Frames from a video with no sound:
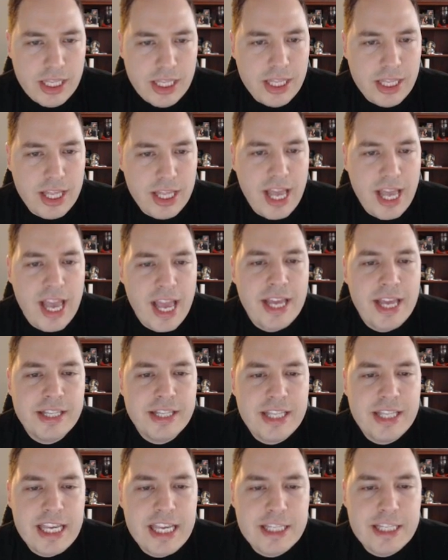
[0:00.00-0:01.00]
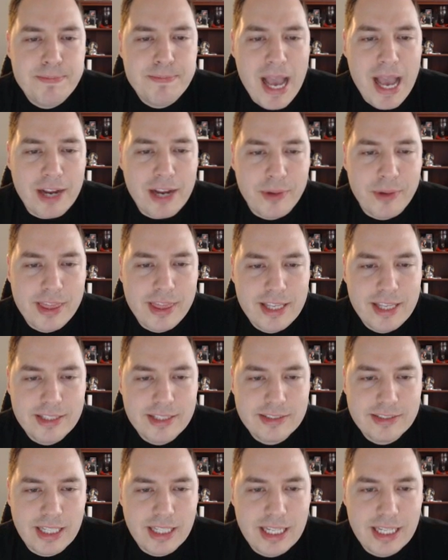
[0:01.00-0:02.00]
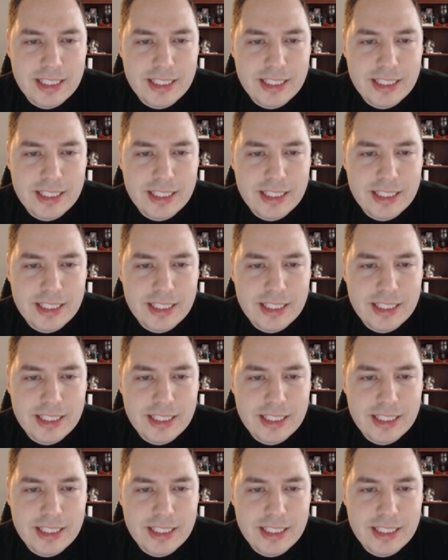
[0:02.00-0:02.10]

and he's back with his another